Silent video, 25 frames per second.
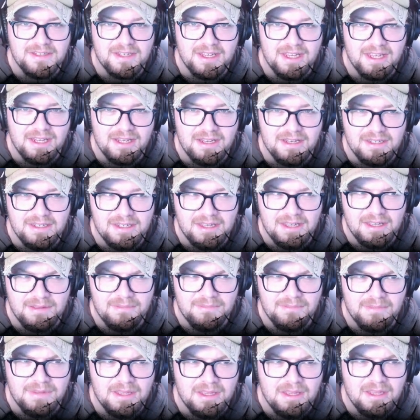
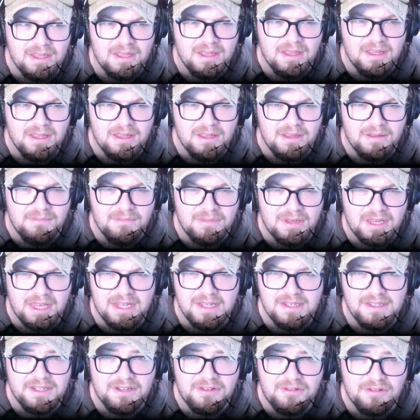and
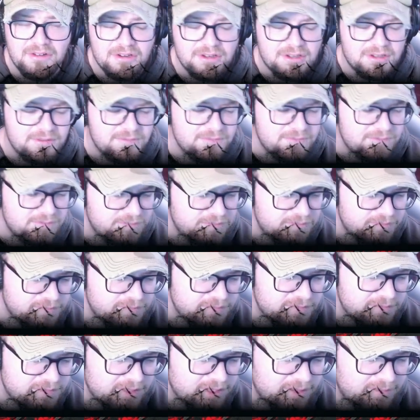Mackenzie Crook.
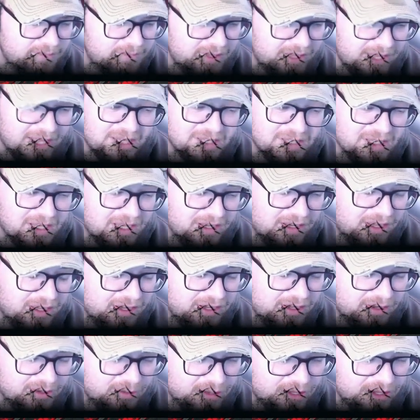But that I
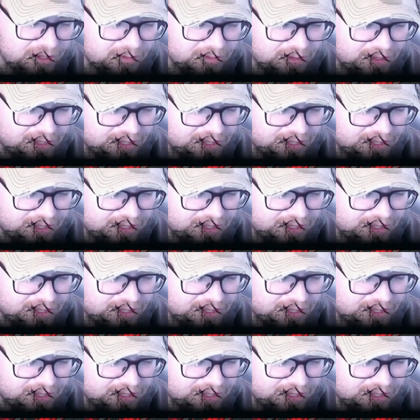quite